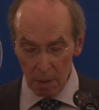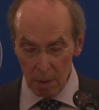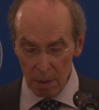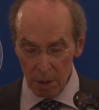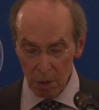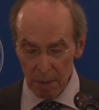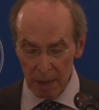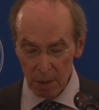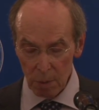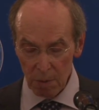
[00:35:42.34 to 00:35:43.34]
Decision
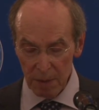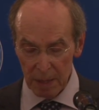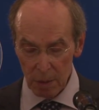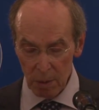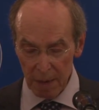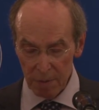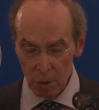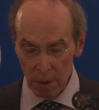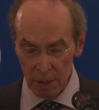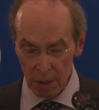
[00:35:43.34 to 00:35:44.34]
makers will face grave
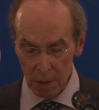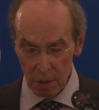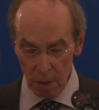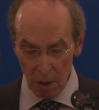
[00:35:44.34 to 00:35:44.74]
choices,